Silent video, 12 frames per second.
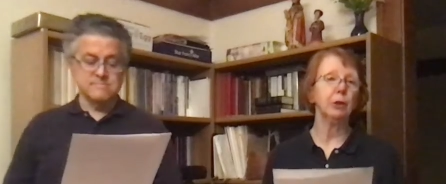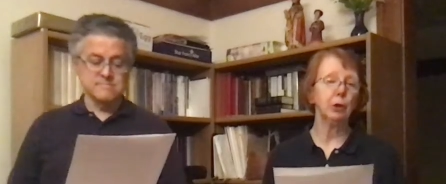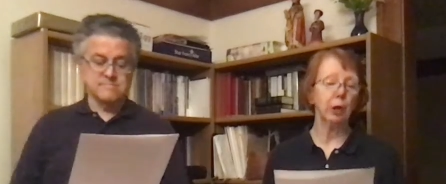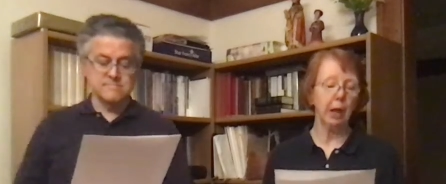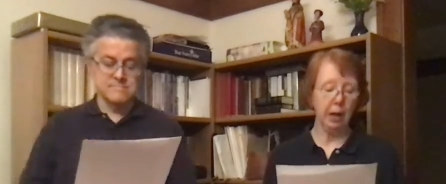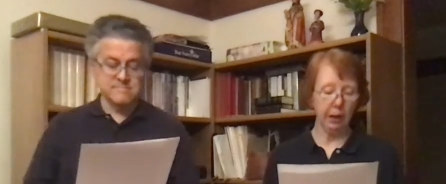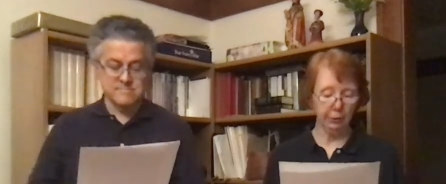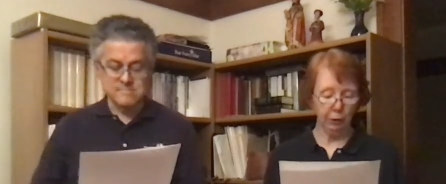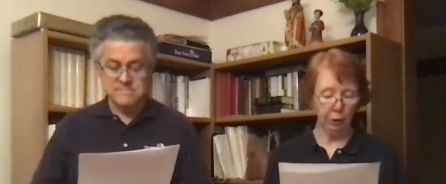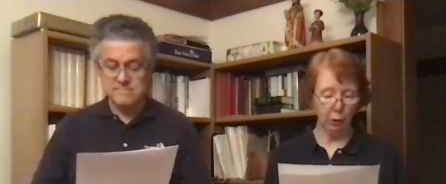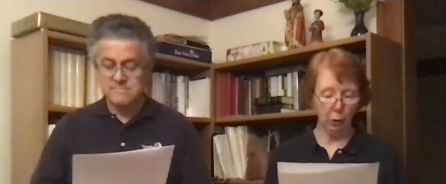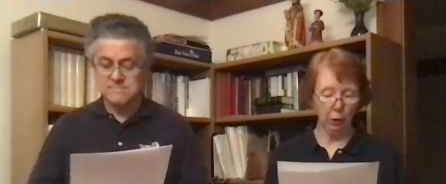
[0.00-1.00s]
Speaker 1: should
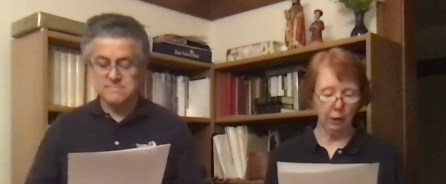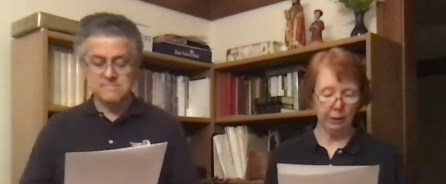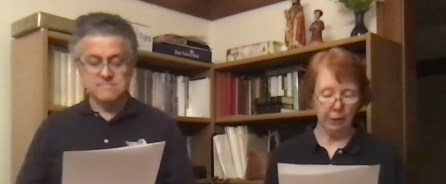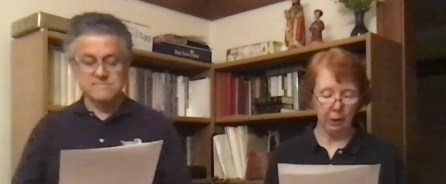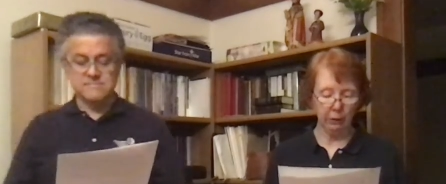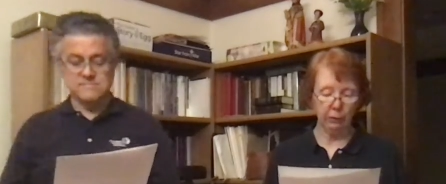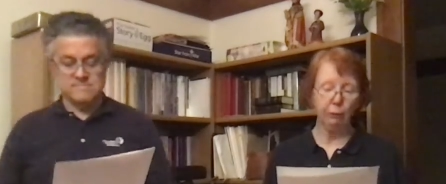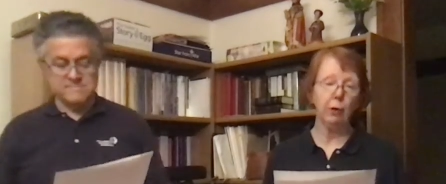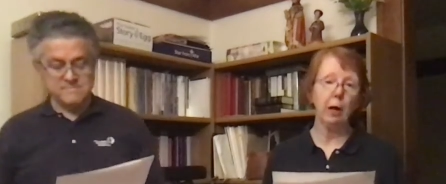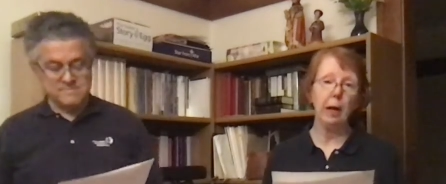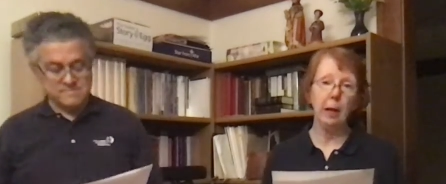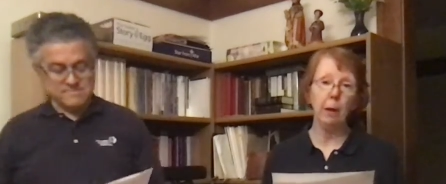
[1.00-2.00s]
ask your adults
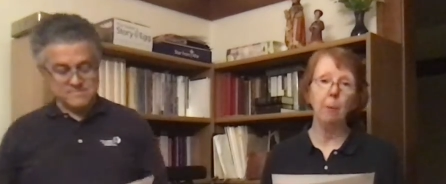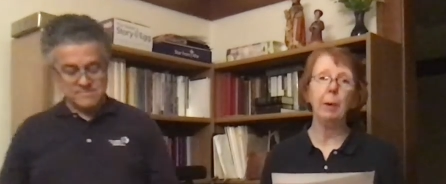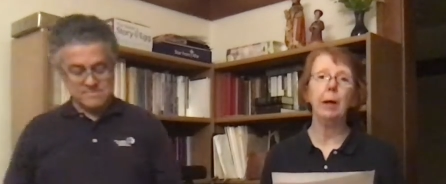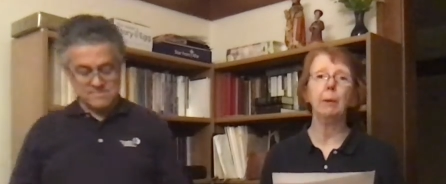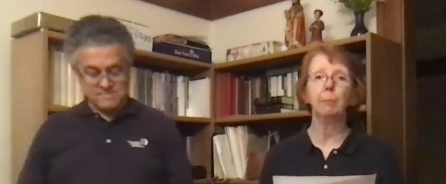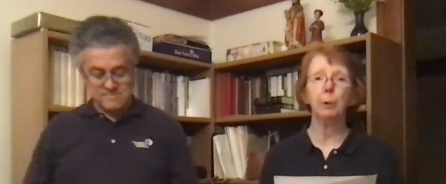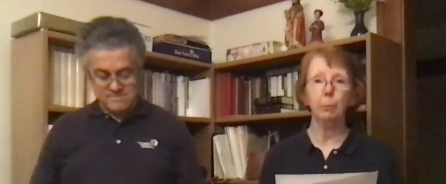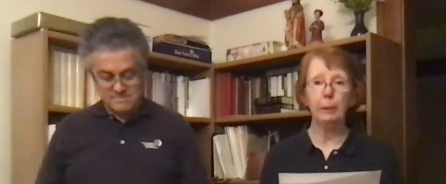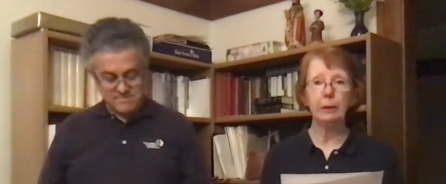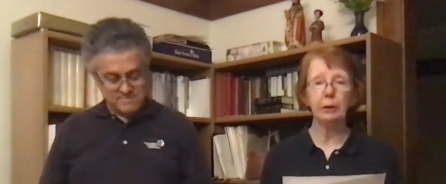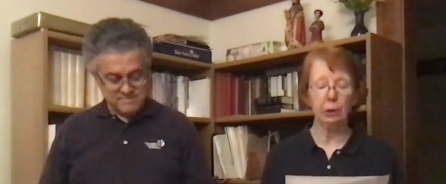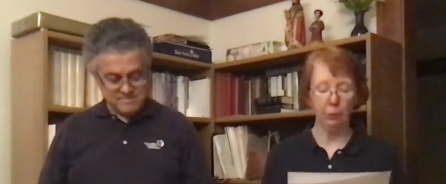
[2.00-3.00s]
for help and
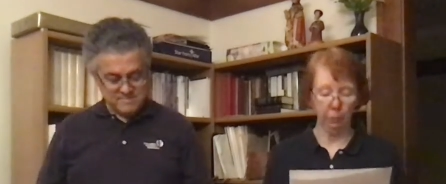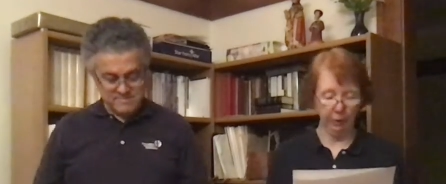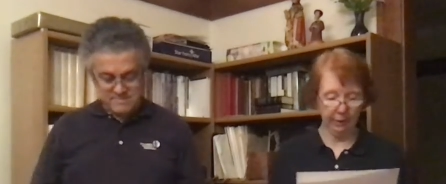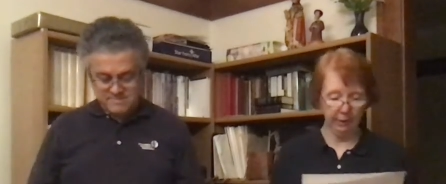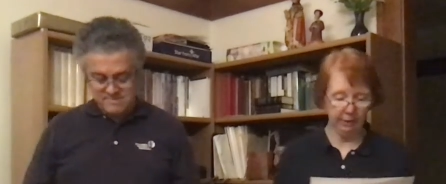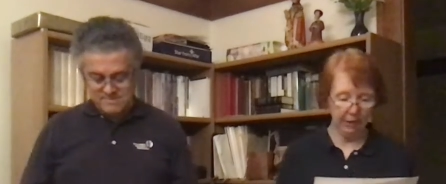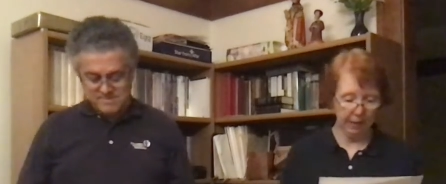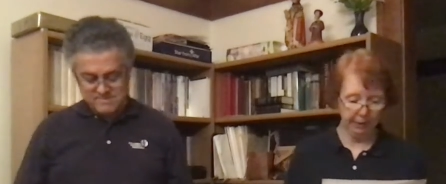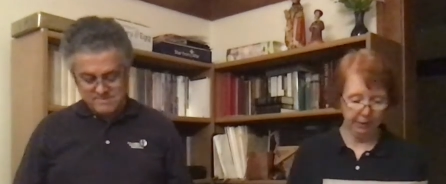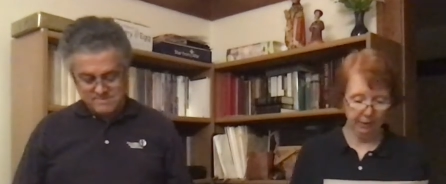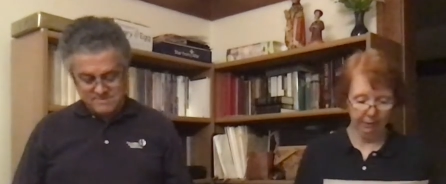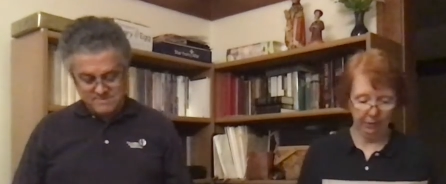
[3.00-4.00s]
permission with this
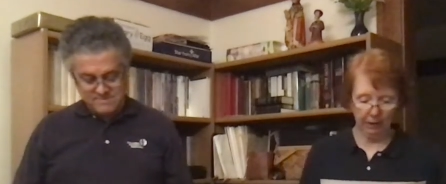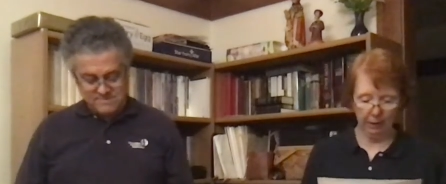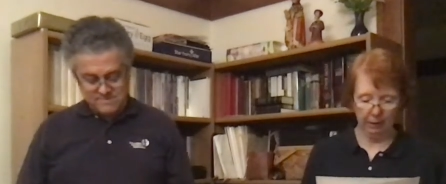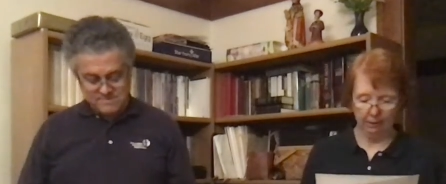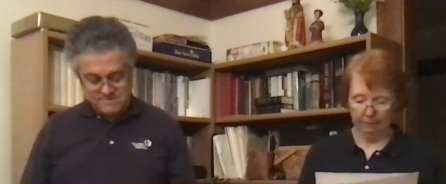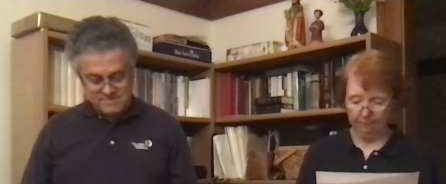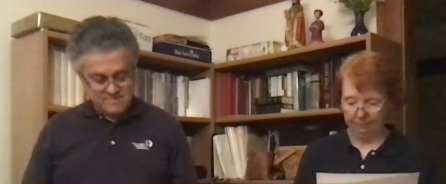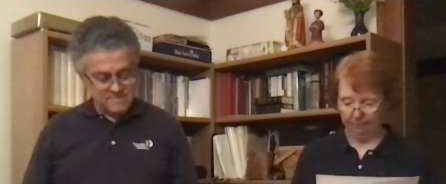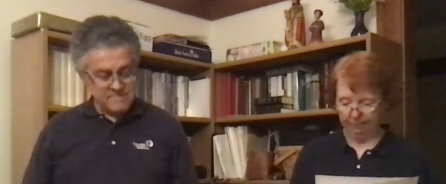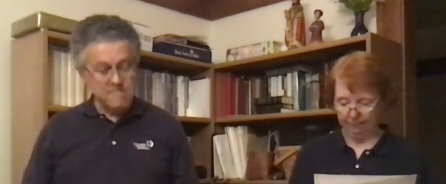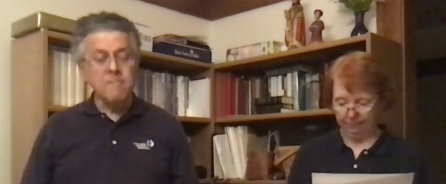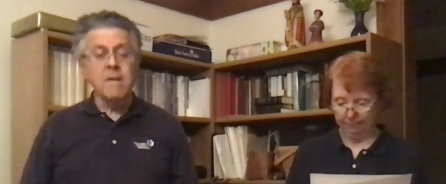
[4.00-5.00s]
activity.
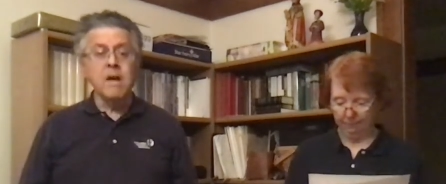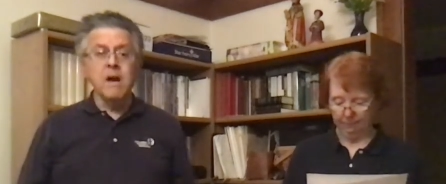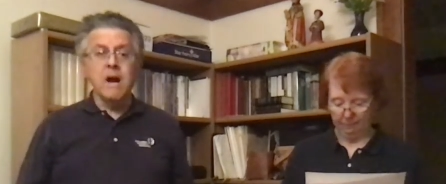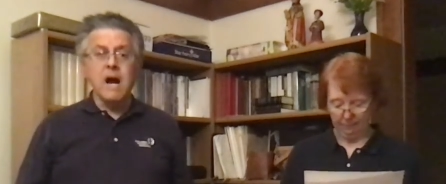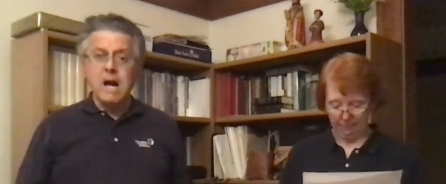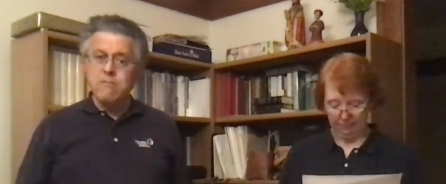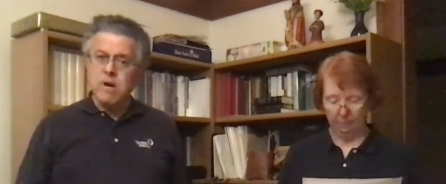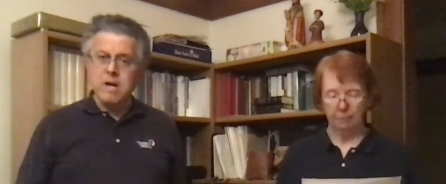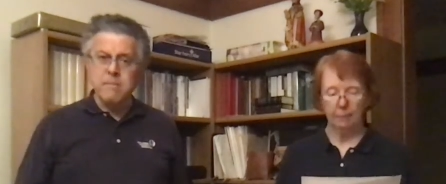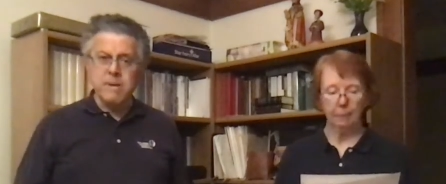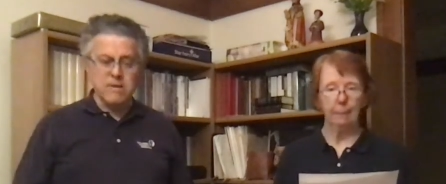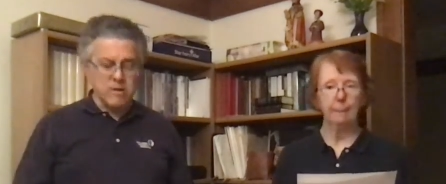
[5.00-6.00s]
Speaker 2: I
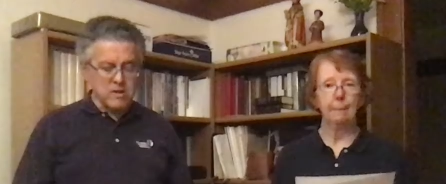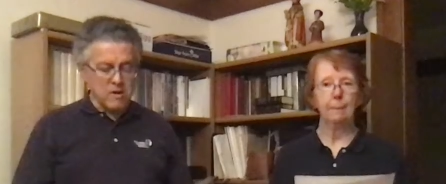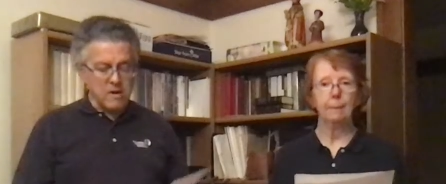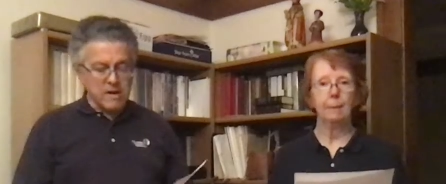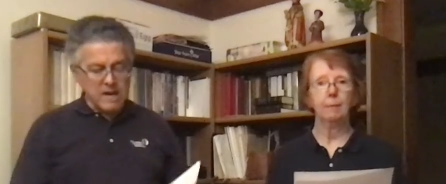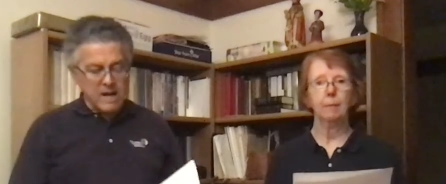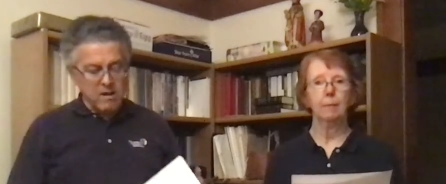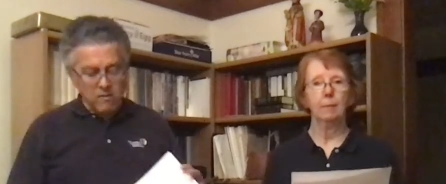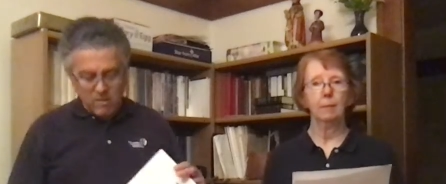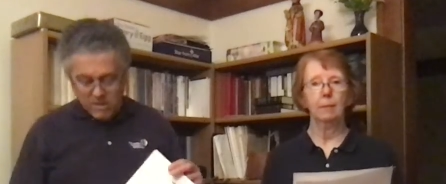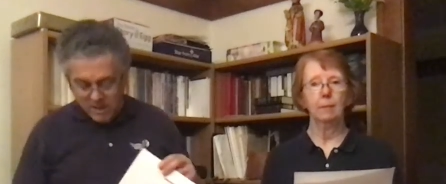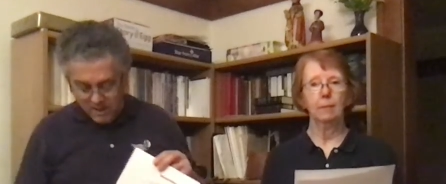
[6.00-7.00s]
recommend starting
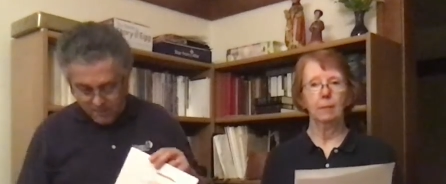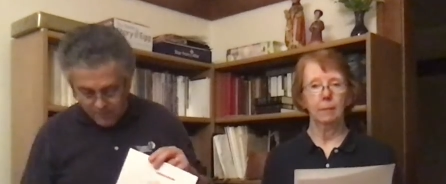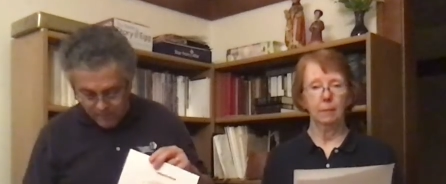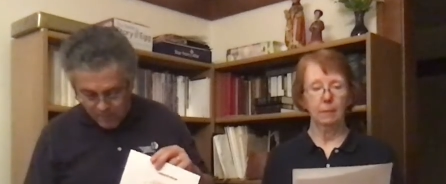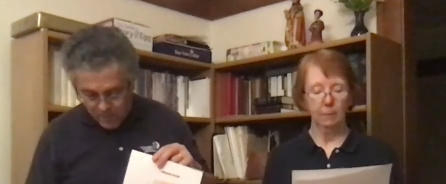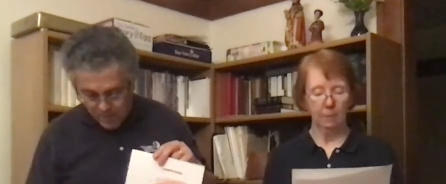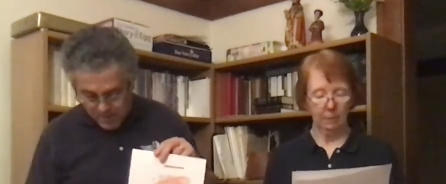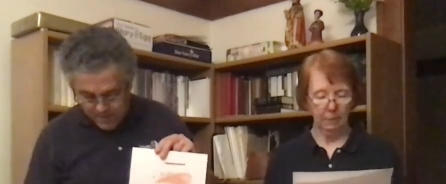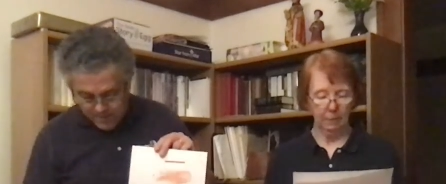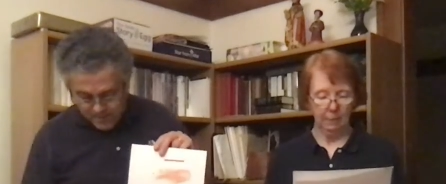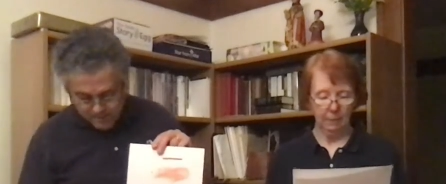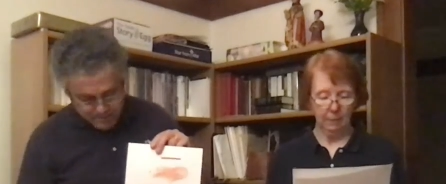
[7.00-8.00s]
out looking for
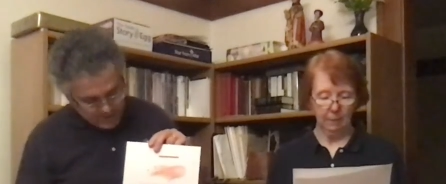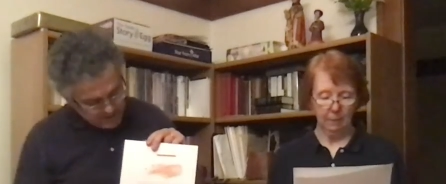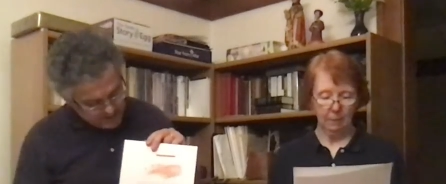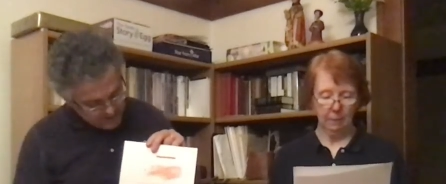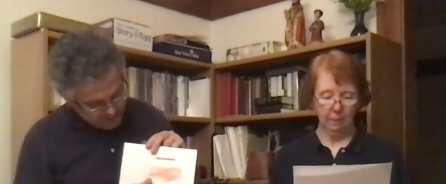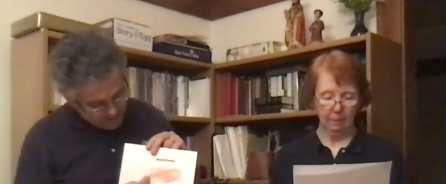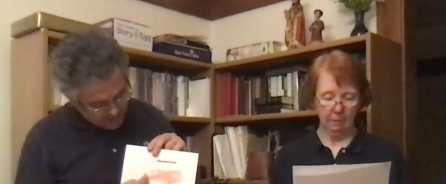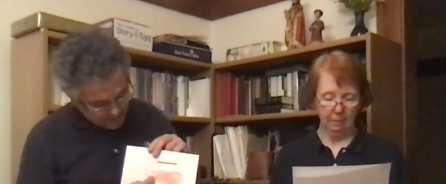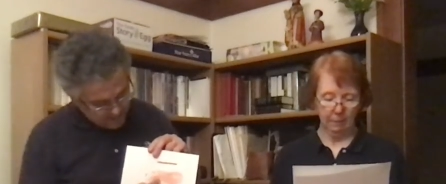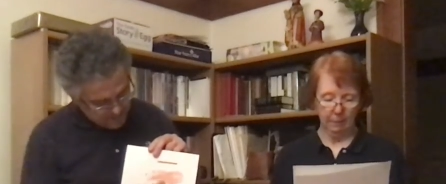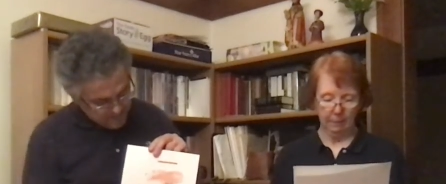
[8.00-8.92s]
the Big Dipper,